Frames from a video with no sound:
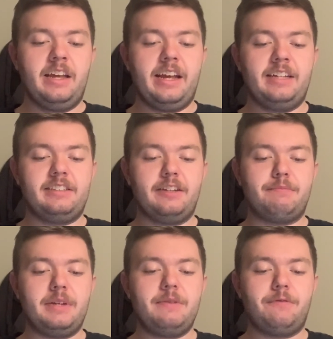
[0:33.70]
It says
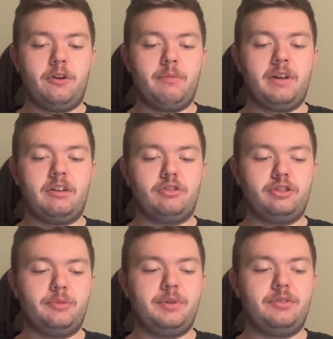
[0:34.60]
meat farming
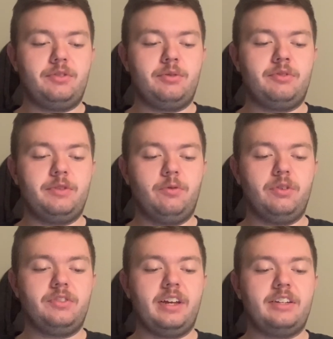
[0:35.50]
contributes to
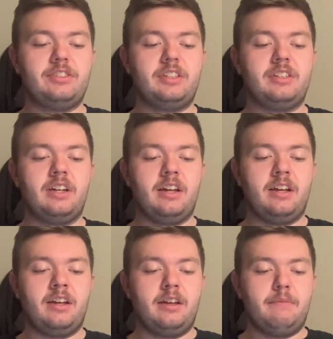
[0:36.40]
deforestation,
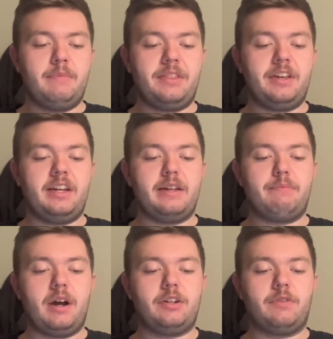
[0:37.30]
methane, and
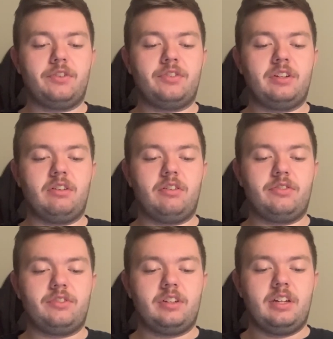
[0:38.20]
biodiversity
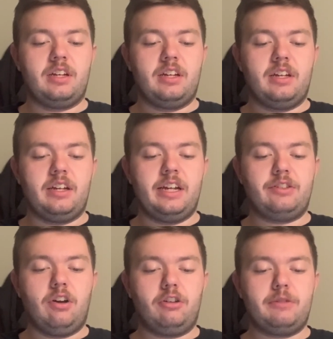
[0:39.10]
loss. It
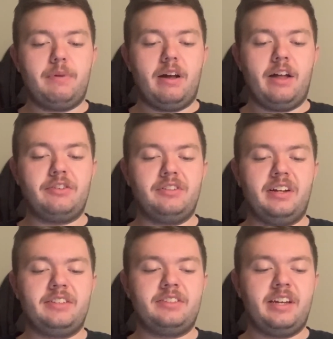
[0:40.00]
talked about how the
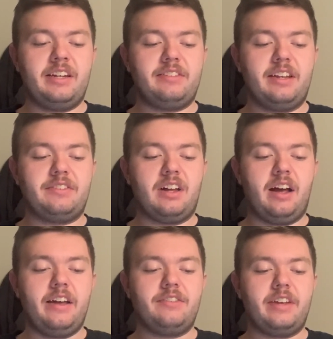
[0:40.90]
United States has the
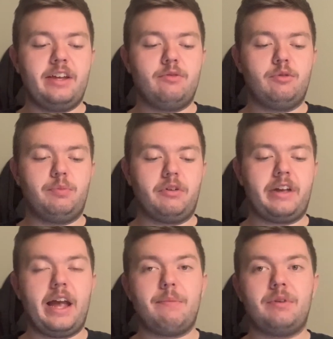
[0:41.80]
highest annual per
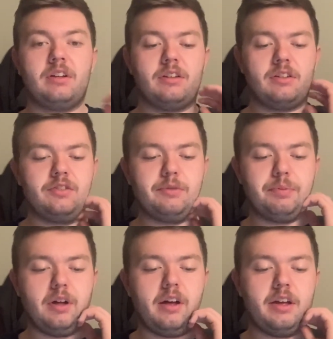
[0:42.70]
capita
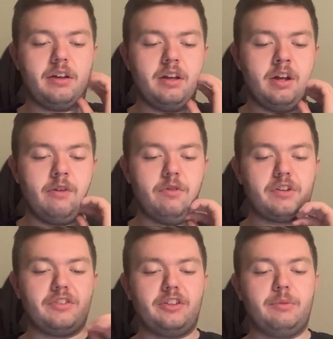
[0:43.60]
supply for the
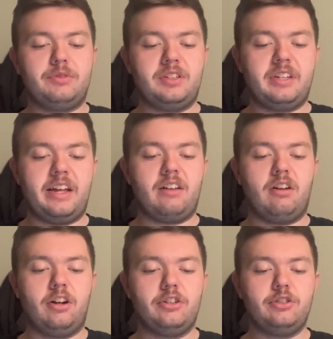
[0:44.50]
consumption at
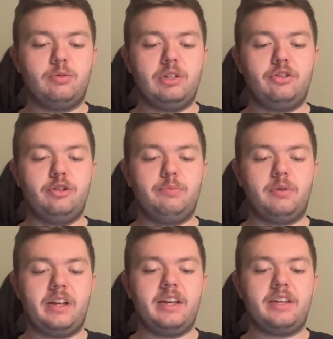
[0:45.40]

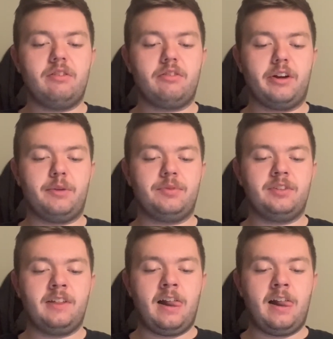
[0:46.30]
122.8 kilograms.